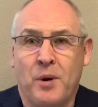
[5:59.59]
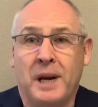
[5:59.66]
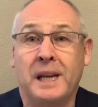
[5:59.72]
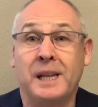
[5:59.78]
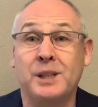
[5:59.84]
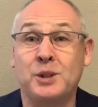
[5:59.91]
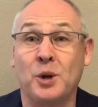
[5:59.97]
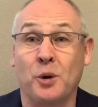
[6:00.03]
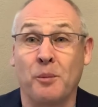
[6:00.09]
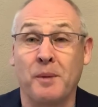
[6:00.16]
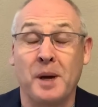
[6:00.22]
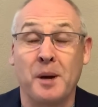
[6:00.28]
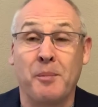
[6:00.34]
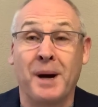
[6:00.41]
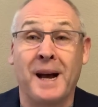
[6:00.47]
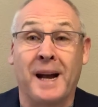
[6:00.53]
really took me
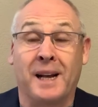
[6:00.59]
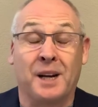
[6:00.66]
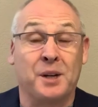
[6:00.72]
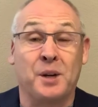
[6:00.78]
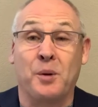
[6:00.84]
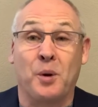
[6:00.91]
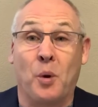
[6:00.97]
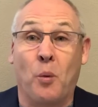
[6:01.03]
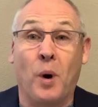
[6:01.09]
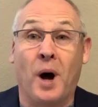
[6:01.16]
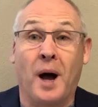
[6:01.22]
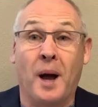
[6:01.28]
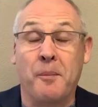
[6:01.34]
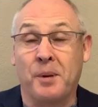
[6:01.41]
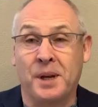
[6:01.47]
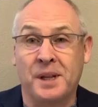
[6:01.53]
aback. I don't know
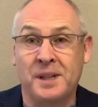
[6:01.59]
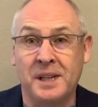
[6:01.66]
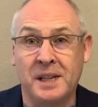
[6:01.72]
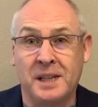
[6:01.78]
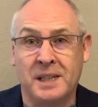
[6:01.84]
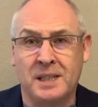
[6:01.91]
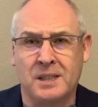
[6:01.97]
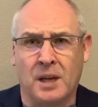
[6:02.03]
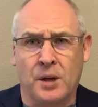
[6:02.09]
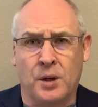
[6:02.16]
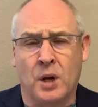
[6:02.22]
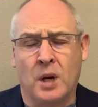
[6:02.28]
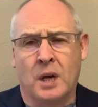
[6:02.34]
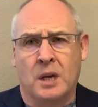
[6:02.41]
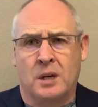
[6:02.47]
why, but it did. He said,